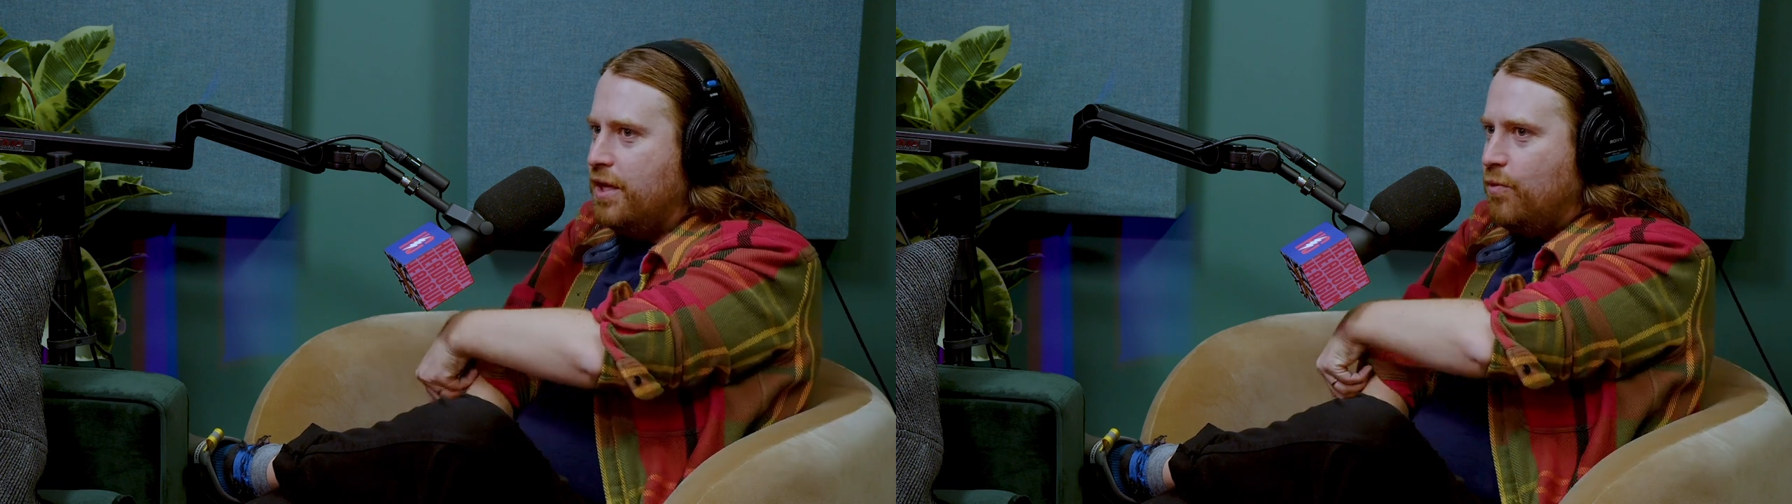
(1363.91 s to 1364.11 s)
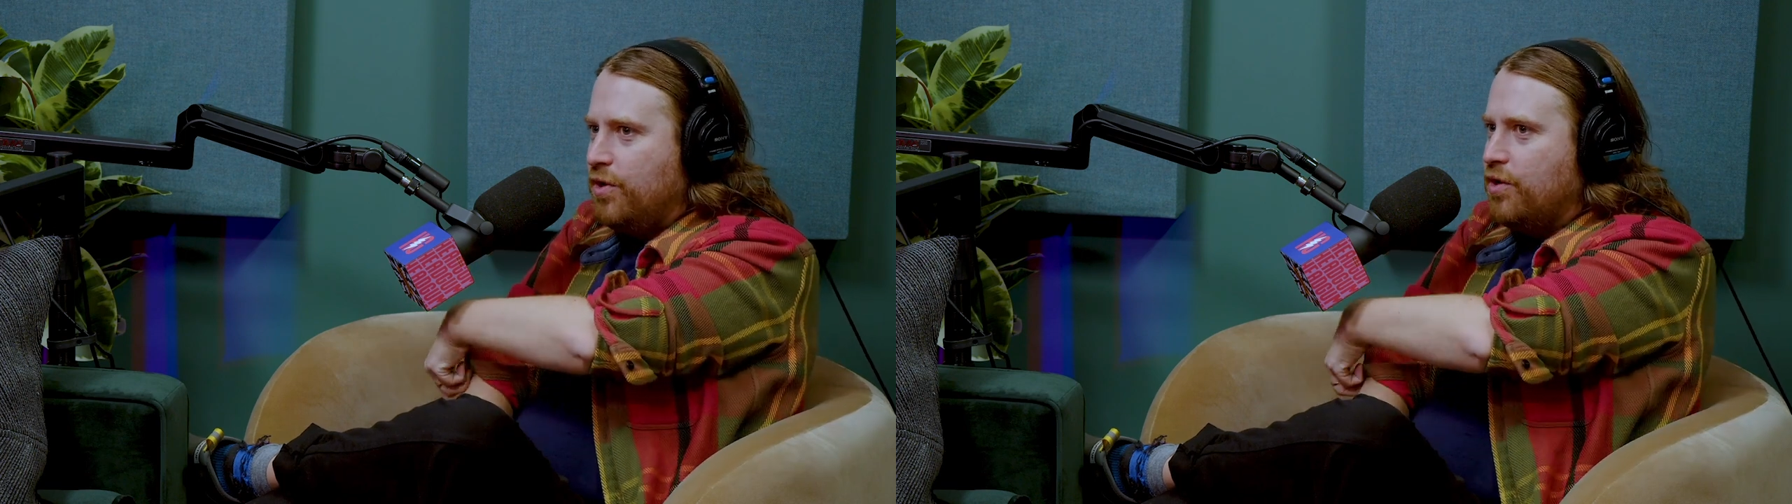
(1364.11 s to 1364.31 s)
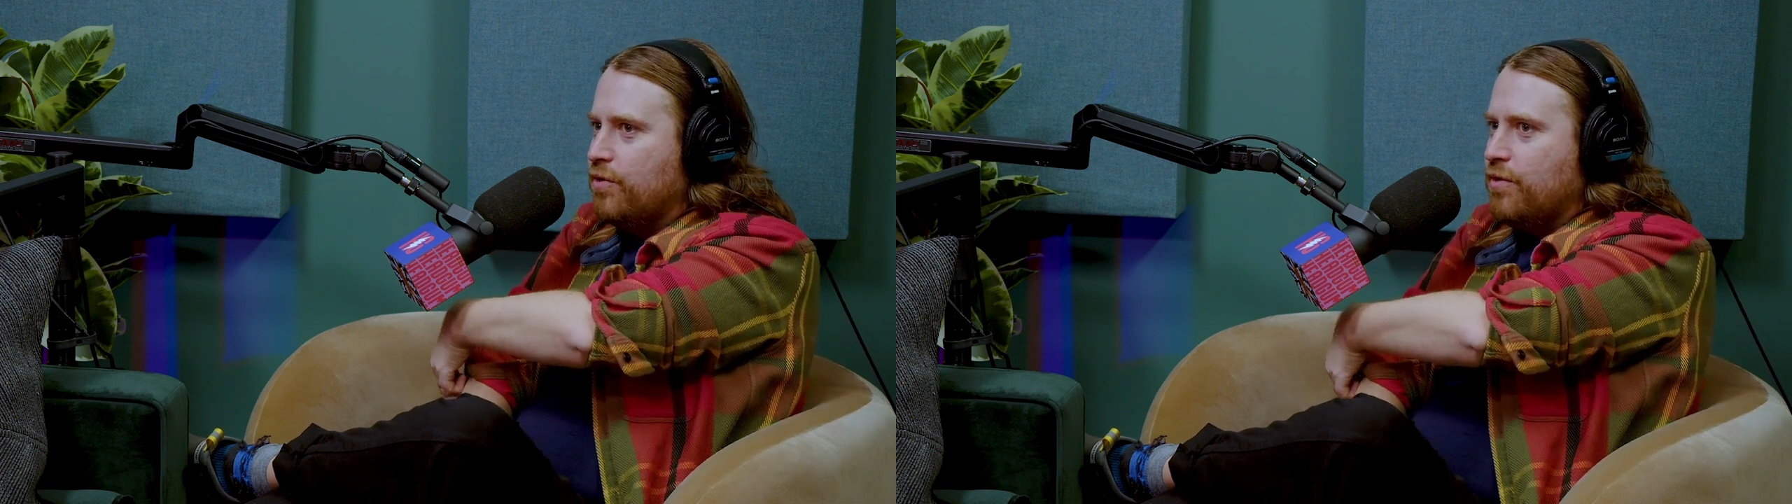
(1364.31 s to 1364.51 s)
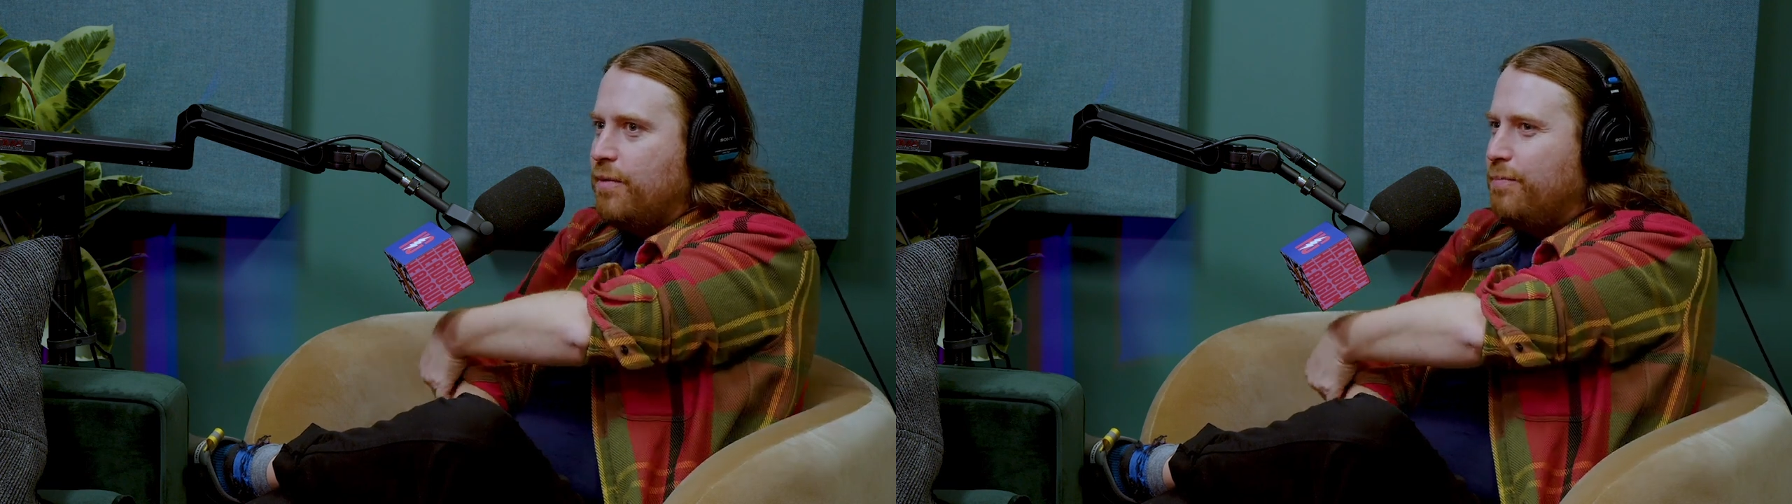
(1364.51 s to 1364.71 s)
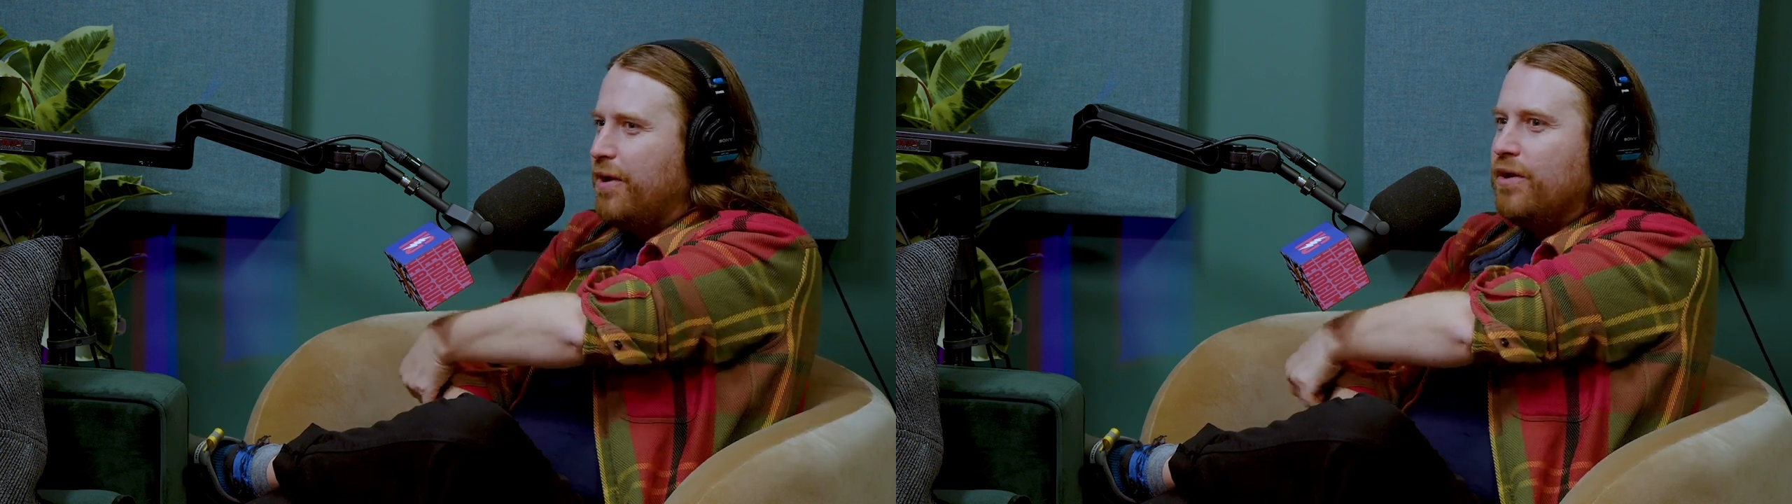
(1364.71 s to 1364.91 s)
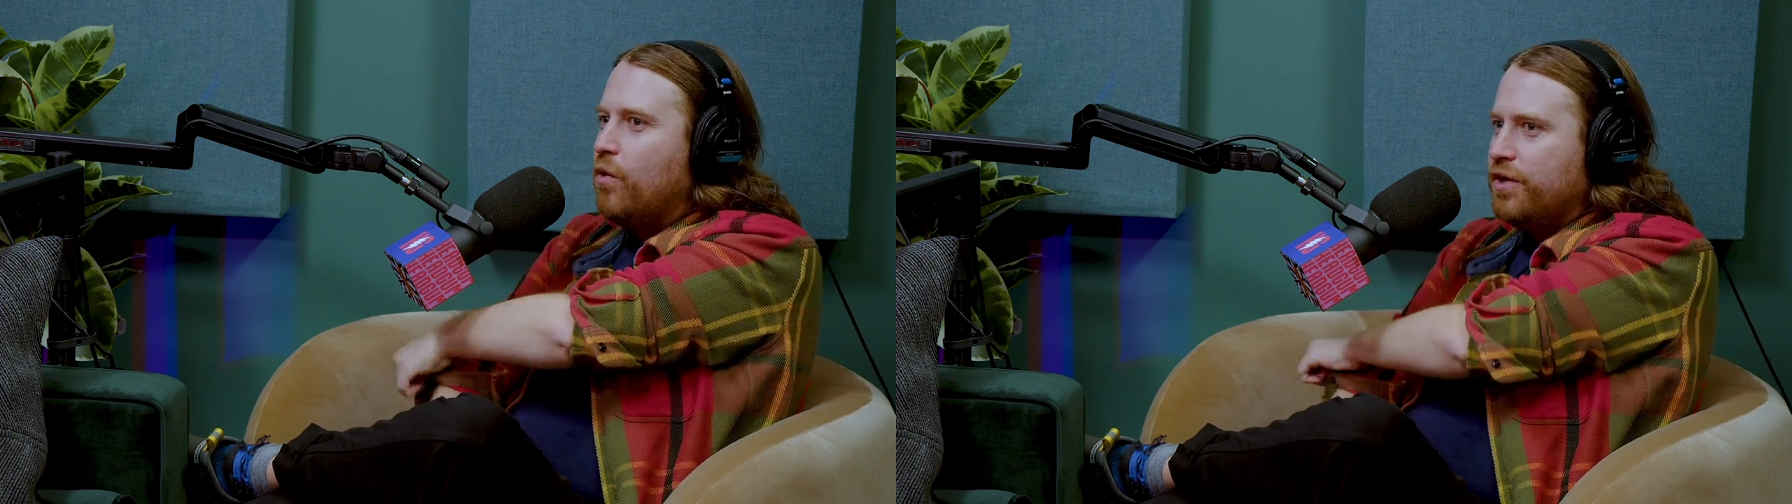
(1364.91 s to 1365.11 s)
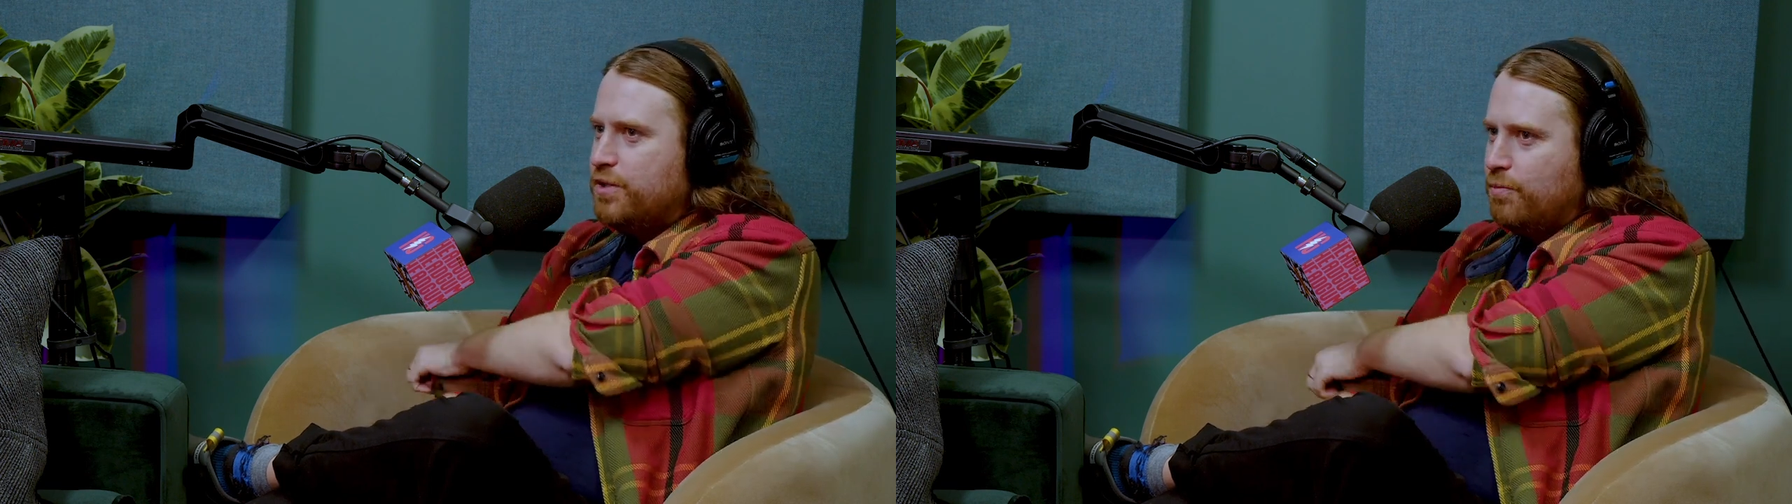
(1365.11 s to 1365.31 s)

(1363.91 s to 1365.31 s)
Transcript: when you're at Berry Gordy's